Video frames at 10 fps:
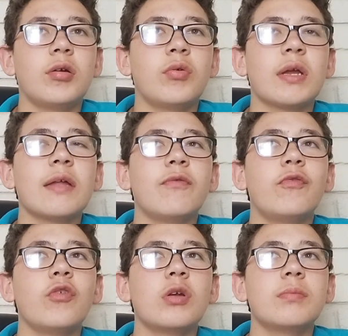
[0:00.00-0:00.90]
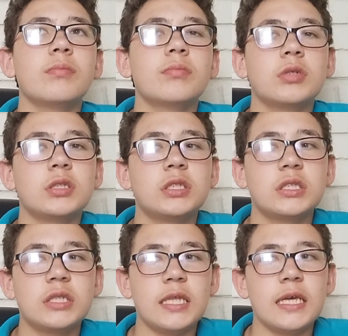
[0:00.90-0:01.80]
reckon Fulham
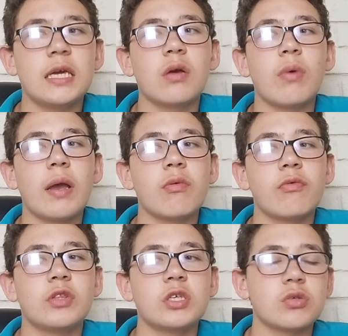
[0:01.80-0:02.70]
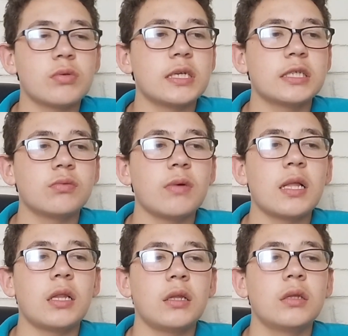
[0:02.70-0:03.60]
sneak away with this one as
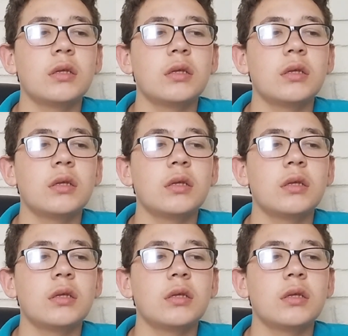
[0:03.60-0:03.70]
well.